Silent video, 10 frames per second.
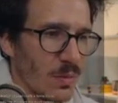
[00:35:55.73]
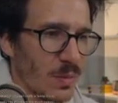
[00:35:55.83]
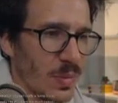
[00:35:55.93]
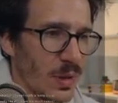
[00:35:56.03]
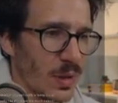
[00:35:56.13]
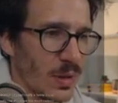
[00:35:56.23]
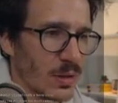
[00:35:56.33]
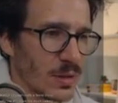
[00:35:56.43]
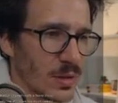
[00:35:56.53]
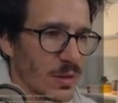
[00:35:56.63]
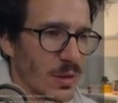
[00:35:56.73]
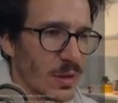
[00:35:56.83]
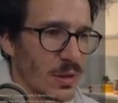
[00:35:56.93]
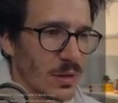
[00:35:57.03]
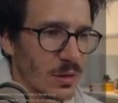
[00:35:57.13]
plugin
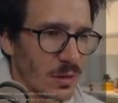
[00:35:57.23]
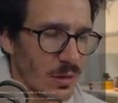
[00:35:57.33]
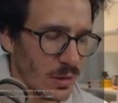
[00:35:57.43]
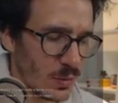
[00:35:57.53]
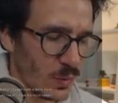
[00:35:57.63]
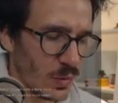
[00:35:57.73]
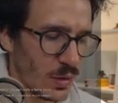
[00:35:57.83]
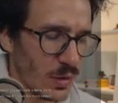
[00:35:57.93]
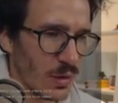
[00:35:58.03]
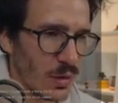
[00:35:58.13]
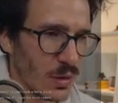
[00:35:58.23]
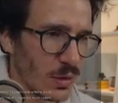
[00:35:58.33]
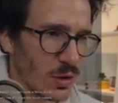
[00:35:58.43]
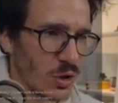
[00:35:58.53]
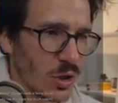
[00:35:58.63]
slug and we git
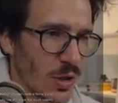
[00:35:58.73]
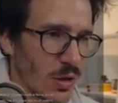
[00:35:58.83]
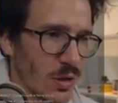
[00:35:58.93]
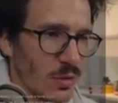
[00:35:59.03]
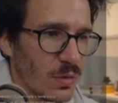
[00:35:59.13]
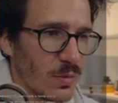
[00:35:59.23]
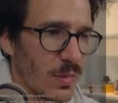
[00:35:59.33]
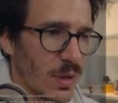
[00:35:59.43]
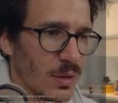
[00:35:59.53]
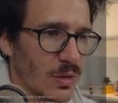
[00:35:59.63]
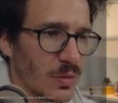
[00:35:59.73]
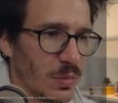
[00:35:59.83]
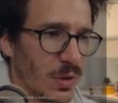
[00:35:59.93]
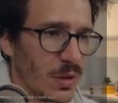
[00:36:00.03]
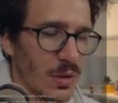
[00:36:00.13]
checkout minus
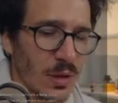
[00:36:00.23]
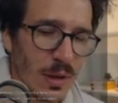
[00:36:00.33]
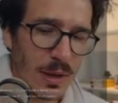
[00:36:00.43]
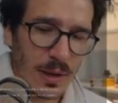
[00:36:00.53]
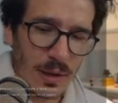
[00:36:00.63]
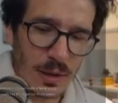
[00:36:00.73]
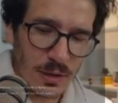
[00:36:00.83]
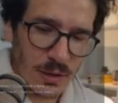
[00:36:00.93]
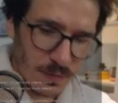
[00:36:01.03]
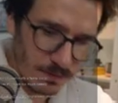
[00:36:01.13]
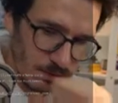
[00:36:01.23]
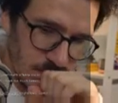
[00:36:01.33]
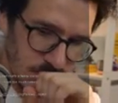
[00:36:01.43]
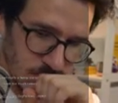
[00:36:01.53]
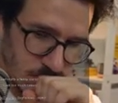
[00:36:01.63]
B and
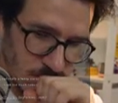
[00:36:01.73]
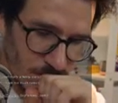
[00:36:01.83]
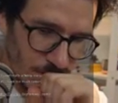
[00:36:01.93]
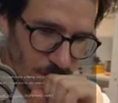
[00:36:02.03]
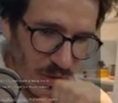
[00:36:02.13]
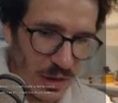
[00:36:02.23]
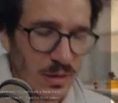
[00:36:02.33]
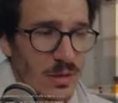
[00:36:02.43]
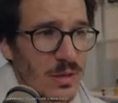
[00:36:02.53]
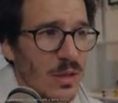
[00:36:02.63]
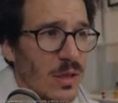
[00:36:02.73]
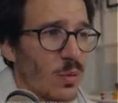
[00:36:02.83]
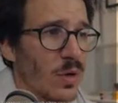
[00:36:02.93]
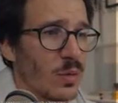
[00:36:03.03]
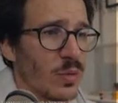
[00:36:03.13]
and say,
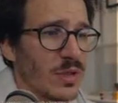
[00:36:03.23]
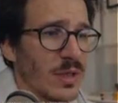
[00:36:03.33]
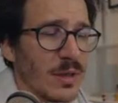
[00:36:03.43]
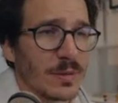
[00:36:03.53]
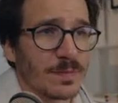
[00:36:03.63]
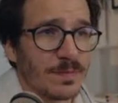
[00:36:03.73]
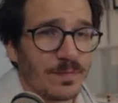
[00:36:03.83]
what are we saying?